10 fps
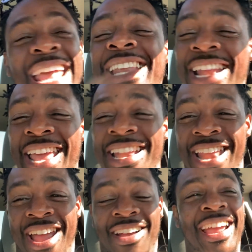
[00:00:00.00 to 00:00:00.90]
it didn't end
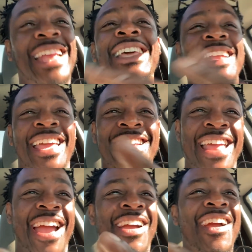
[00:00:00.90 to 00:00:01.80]
there. It didn't end
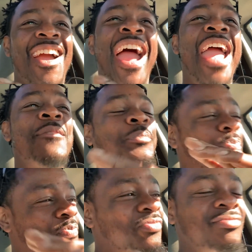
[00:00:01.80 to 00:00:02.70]
there right?
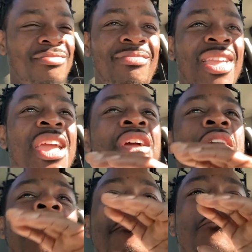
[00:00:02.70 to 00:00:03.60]

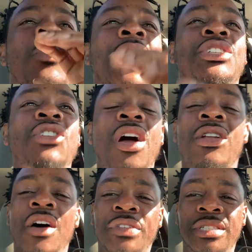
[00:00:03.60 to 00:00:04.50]
What I
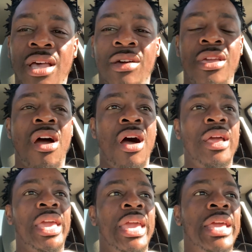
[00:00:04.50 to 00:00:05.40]
started off to tell y'all
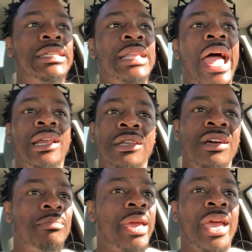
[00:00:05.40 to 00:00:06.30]
is like,
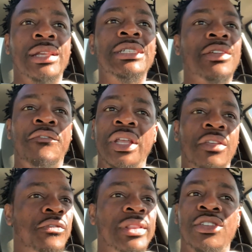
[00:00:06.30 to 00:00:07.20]
look, man, this is a
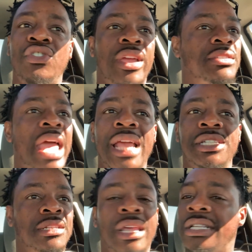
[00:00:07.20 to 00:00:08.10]
50-50
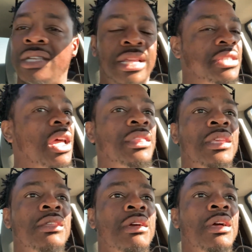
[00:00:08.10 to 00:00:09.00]
transaction. It's, it's
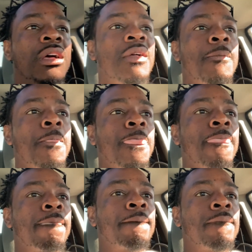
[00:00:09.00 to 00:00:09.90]
nothing, uh,
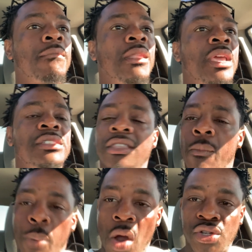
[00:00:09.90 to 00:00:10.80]
it's
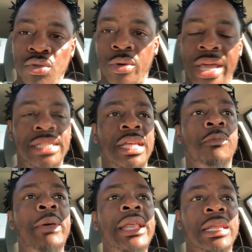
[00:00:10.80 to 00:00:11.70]
nothing personal. It's
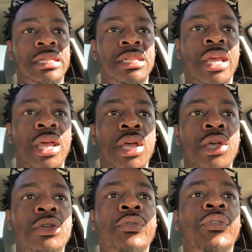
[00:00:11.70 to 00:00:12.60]
just business.
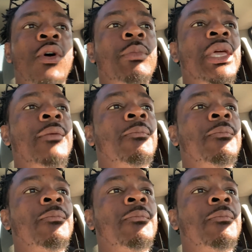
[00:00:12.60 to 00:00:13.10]
You feel me?